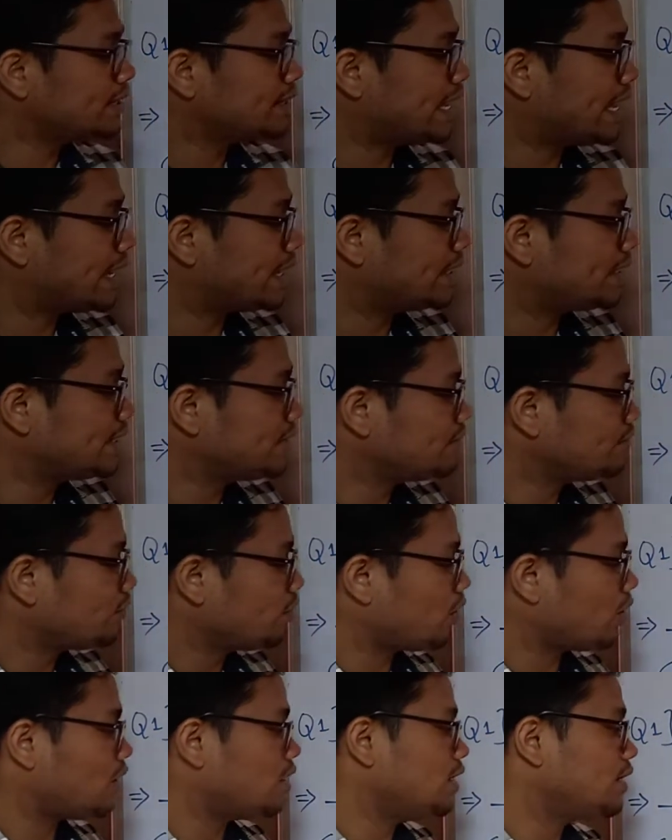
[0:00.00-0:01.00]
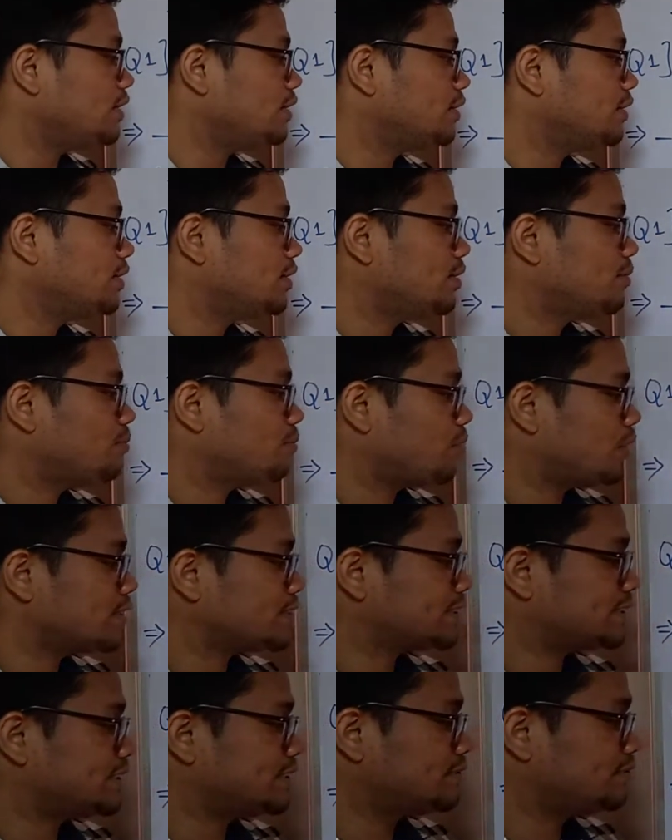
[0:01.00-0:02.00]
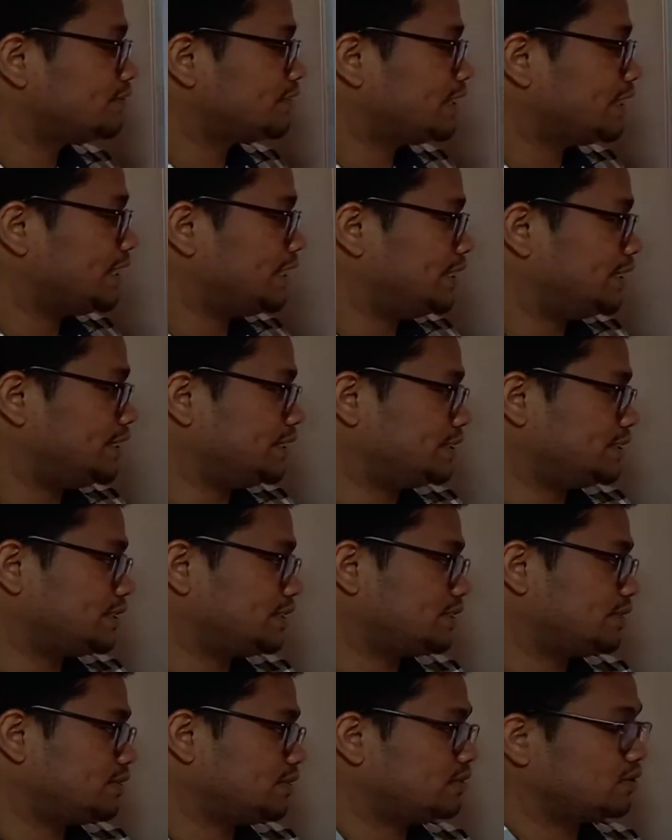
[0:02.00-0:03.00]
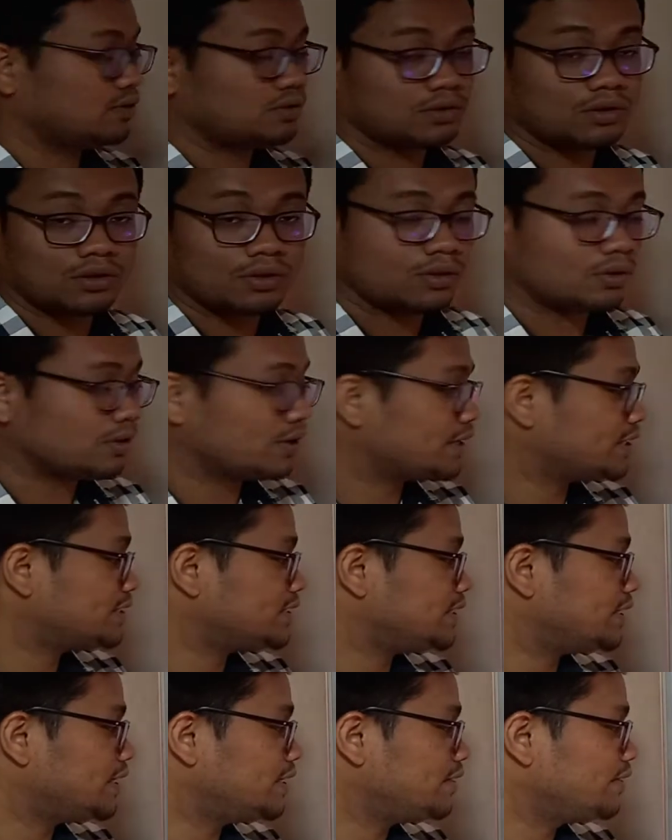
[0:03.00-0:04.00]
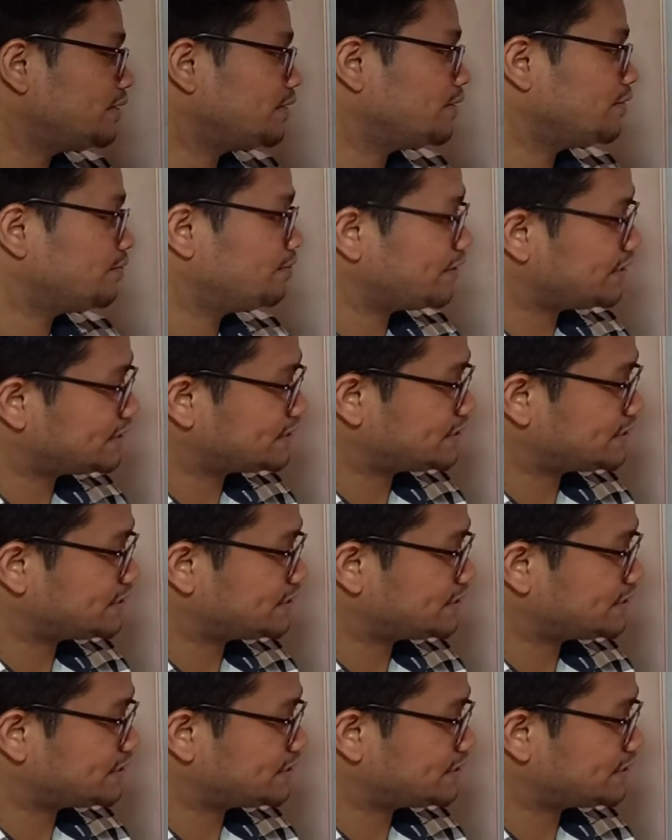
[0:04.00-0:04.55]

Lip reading: negative or positive integer. Okay, children, very